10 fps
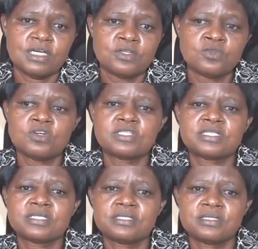Do
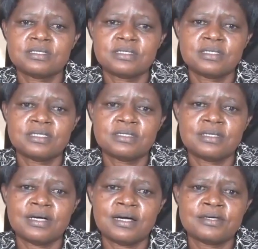not
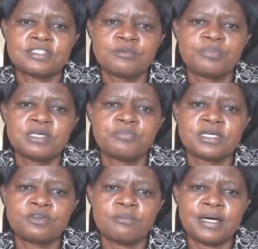simply
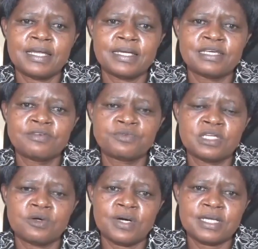pick your money and give it to
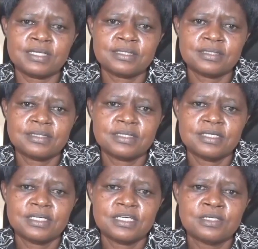anyone.
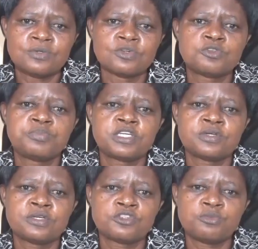Do not pick
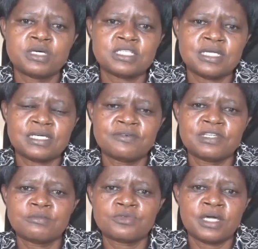your documents and give
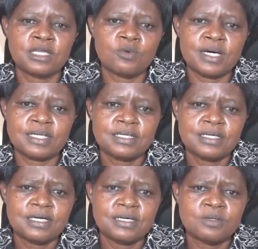them to anyone.
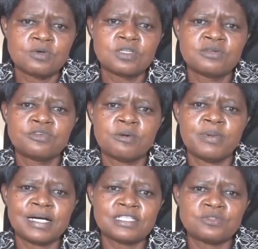Do not leave your
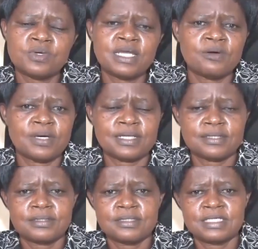bags to anyone,
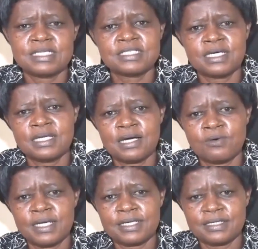just anyhow
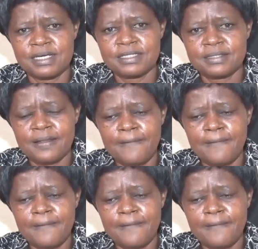like that.